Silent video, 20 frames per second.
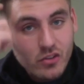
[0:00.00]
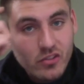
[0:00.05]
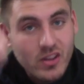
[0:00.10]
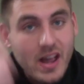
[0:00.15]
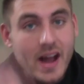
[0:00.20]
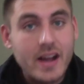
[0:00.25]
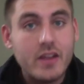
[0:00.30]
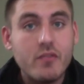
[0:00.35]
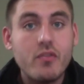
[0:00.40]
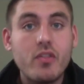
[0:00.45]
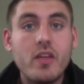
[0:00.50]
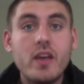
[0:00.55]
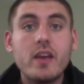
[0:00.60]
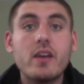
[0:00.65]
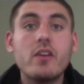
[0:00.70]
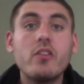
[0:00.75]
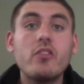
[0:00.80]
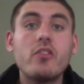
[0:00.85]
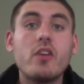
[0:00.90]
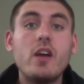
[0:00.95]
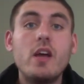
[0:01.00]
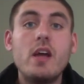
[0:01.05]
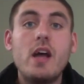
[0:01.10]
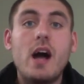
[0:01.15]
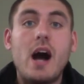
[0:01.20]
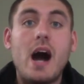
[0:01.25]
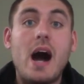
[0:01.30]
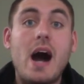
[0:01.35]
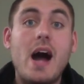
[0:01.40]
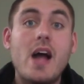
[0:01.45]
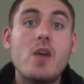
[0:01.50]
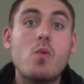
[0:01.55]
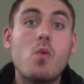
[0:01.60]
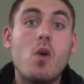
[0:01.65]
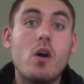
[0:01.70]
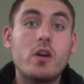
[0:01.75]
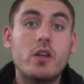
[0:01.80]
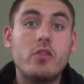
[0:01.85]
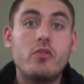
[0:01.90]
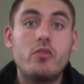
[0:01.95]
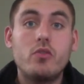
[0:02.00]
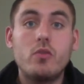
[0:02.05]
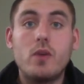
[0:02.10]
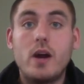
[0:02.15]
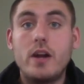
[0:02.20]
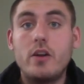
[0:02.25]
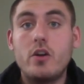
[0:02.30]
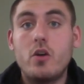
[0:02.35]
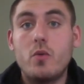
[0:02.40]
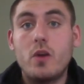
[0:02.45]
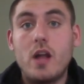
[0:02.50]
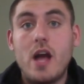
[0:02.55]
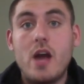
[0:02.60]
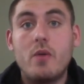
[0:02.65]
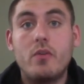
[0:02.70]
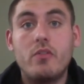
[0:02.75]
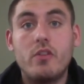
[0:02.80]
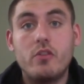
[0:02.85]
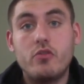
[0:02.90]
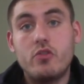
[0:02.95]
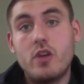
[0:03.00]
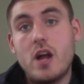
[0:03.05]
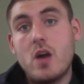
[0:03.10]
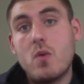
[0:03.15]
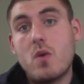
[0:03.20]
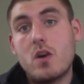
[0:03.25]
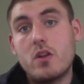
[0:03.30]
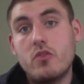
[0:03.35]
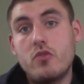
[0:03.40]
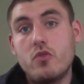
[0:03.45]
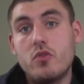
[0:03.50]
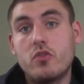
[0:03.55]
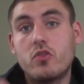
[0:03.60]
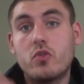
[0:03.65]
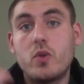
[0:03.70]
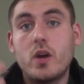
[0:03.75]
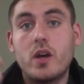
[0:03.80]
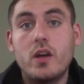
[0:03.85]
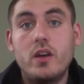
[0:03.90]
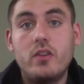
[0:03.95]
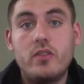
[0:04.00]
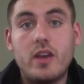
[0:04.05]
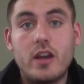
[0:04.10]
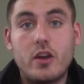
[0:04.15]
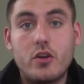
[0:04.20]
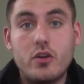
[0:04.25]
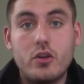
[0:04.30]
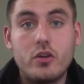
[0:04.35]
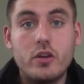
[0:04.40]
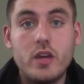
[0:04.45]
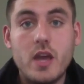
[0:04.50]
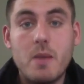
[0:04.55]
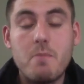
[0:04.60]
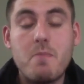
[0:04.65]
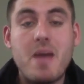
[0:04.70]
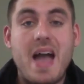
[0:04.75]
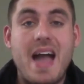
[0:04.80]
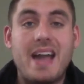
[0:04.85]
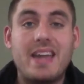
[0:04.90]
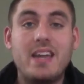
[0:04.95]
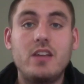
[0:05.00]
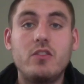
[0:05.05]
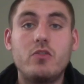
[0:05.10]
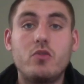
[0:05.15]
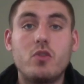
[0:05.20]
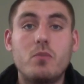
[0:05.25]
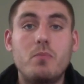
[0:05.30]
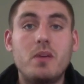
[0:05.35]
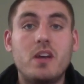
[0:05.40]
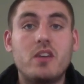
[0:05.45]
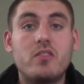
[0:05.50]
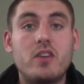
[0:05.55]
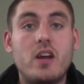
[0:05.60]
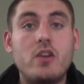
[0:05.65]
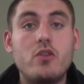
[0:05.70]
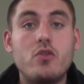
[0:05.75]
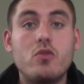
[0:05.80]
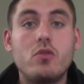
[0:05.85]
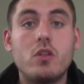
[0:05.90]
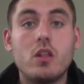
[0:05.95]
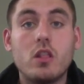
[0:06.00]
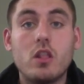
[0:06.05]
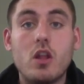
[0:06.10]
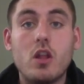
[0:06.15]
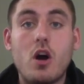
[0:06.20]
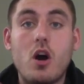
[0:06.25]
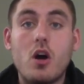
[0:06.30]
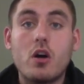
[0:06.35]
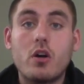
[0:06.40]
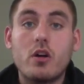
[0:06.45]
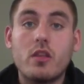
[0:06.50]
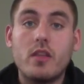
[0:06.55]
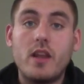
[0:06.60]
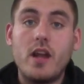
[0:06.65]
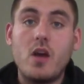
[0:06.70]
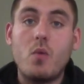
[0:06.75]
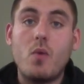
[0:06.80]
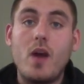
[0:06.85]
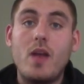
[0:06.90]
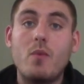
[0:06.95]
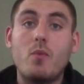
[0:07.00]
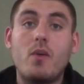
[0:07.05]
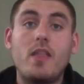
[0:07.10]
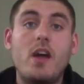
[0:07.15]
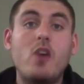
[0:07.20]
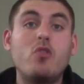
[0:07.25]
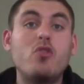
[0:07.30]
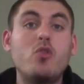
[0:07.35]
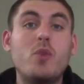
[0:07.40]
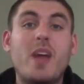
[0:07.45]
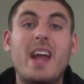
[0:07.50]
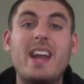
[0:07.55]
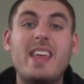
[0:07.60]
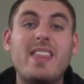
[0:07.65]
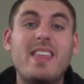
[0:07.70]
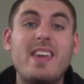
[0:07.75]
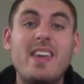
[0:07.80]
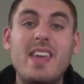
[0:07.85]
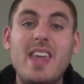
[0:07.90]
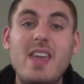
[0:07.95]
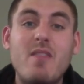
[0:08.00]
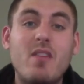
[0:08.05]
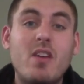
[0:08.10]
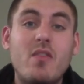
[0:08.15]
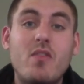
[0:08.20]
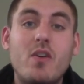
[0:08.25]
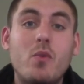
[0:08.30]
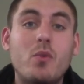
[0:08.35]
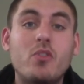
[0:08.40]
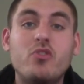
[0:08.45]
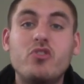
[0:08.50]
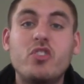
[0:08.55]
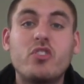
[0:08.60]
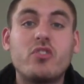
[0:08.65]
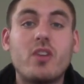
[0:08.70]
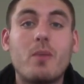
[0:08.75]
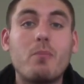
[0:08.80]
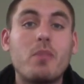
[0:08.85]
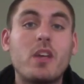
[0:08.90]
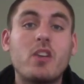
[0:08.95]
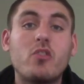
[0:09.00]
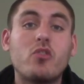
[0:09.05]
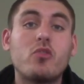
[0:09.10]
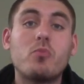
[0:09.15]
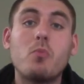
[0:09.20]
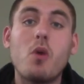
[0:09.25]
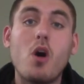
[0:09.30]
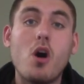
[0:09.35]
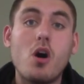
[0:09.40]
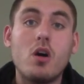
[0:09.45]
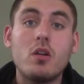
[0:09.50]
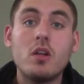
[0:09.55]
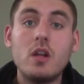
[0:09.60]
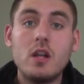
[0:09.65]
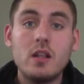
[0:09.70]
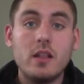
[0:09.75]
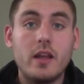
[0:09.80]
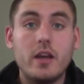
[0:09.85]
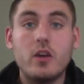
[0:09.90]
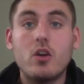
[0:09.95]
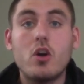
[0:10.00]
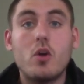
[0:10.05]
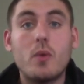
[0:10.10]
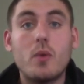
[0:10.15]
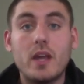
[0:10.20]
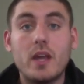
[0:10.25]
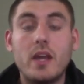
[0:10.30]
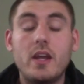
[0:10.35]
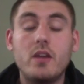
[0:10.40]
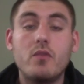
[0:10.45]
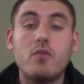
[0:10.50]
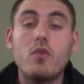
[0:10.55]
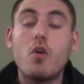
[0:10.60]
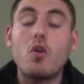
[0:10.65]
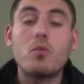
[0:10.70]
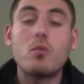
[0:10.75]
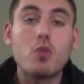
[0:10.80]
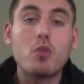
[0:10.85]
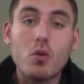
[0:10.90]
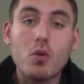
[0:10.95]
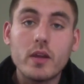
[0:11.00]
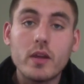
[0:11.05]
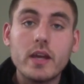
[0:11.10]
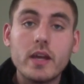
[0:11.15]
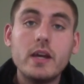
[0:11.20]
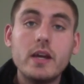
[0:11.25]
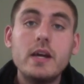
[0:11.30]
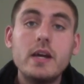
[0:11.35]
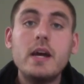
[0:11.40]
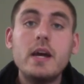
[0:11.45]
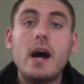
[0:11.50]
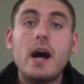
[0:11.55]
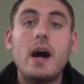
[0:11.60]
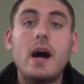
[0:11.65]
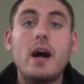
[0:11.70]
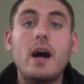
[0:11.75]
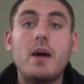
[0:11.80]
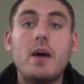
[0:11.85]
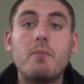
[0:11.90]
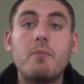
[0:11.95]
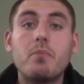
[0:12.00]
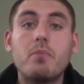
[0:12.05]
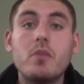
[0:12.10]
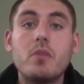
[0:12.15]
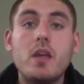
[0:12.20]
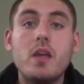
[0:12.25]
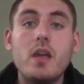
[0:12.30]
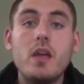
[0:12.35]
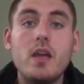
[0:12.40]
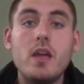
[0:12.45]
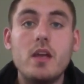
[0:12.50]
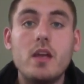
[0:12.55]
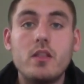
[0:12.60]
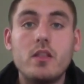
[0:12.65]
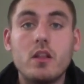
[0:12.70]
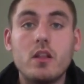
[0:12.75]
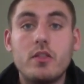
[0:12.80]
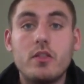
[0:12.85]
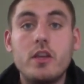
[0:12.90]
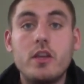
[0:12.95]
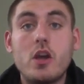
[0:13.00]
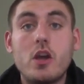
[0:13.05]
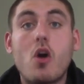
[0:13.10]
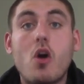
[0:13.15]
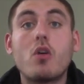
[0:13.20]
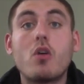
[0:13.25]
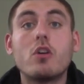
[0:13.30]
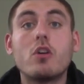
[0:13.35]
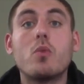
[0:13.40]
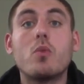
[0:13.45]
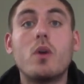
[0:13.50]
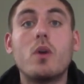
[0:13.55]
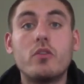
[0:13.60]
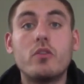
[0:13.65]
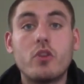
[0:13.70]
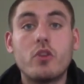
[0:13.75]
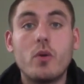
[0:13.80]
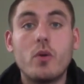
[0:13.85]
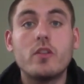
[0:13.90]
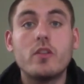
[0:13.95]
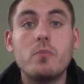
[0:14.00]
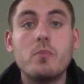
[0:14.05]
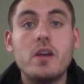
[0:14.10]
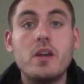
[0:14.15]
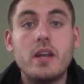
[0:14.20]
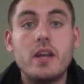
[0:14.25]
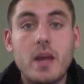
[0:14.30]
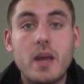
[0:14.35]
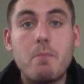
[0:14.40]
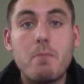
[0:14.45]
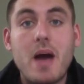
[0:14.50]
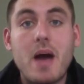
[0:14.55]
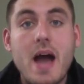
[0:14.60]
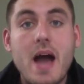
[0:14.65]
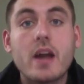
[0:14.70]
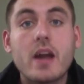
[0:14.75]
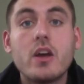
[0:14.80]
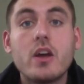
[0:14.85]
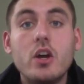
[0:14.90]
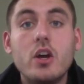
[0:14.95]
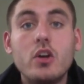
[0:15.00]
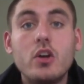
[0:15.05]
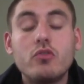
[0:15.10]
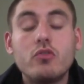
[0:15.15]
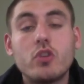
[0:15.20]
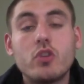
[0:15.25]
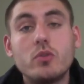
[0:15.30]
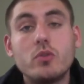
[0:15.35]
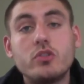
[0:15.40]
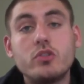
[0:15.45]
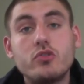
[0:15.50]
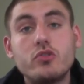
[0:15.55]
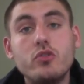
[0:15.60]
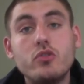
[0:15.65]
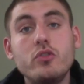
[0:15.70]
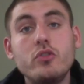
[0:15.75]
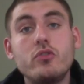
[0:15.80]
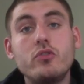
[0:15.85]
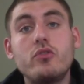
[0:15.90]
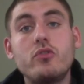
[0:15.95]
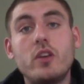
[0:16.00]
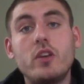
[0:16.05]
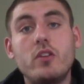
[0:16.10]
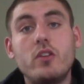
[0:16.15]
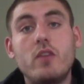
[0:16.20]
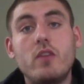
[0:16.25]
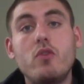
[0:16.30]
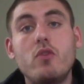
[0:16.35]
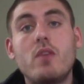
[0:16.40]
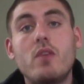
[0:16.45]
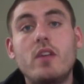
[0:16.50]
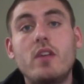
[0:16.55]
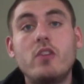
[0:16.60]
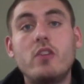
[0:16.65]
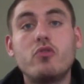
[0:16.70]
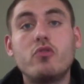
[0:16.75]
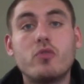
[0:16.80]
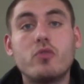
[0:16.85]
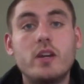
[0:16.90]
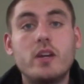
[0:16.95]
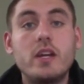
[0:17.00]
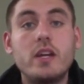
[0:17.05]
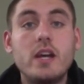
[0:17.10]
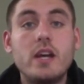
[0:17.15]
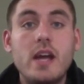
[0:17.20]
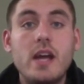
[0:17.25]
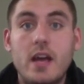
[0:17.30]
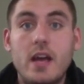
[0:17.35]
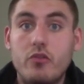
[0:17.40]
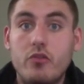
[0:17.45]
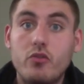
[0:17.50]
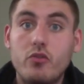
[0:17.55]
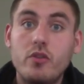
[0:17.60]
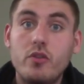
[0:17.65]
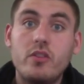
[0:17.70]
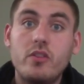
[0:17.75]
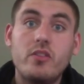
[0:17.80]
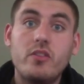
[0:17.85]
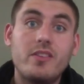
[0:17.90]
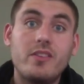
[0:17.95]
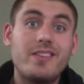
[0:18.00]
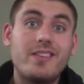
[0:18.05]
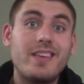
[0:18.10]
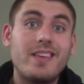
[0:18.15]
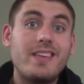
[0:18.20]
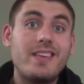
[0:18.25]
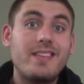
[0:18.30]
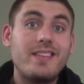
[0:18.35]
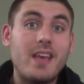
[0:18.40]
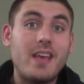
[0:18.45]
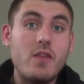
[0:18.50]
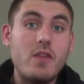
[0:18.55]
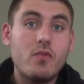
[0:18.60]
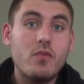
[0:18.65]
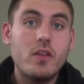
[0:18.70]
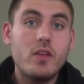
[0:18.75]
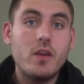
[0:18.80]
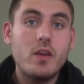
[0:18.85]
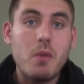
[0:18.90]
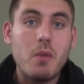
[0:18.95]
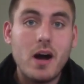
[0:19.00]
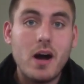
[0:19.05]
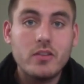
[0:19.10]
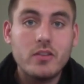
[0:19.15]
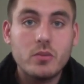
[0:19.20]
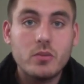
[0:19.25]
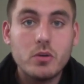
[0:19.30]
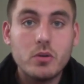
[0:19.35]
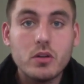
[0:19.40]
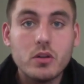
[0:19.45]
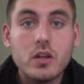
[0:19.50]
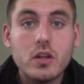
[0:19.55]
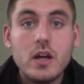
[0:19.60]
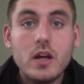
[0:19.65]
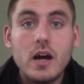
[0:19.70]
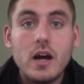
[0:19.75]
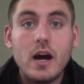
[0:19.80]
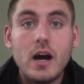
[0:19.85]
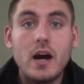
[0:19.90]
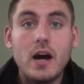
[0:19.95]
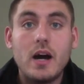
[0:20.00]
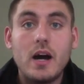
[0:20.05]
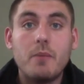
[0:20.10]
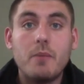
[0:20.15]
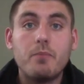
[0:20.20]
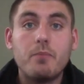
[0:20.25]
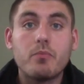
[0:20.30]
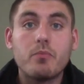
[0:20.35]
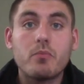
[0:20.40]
side of things, I wanted to, as quickly as I could, get back into it, because I knew the longer that I went without doing anything, even if it was just something small, like going in and foam rolling, the harder it was going to be to get back. So as soon as, if you have an injury, as soon as it's safely possible, I